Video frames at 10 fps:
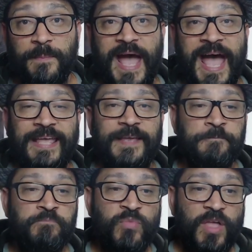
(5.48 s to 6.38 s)
back.
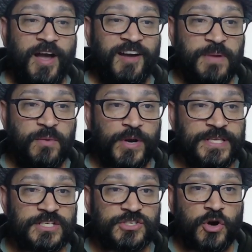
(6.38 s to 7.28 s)
I've been wanting
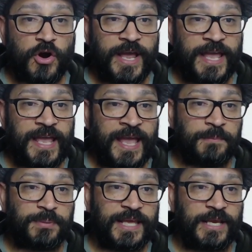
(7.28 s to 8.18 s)
to try and
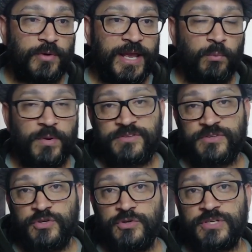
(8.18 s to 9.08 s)
play around with
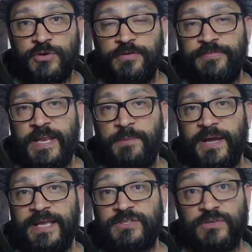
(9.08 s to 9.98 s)
using graffiti
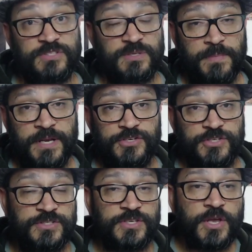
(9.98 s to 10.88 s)
paints on some
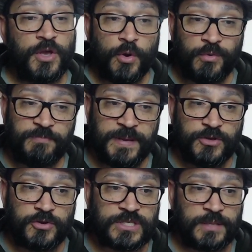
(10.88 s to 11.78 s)
miniatures. We've been
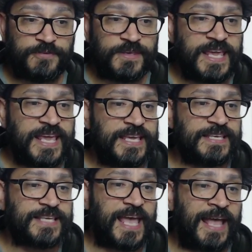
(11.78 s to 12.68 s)
using them for
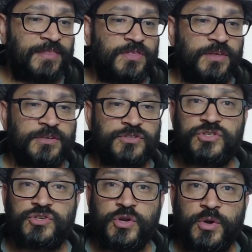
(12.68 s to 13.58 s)
years at the
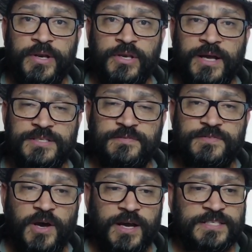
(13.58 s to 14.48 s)
studio at Knights of
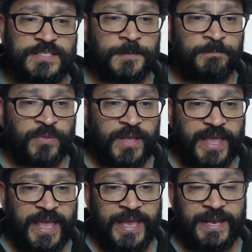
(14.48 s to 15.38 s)
Dice
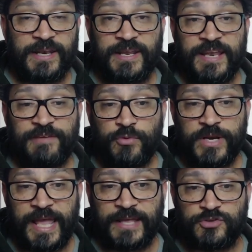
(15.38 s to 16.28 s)
and never
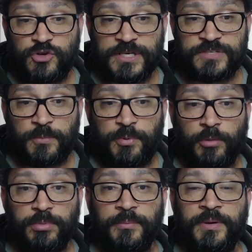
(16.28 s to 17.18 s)
really had too much of a
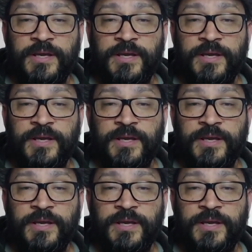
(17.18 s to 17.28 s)
problem.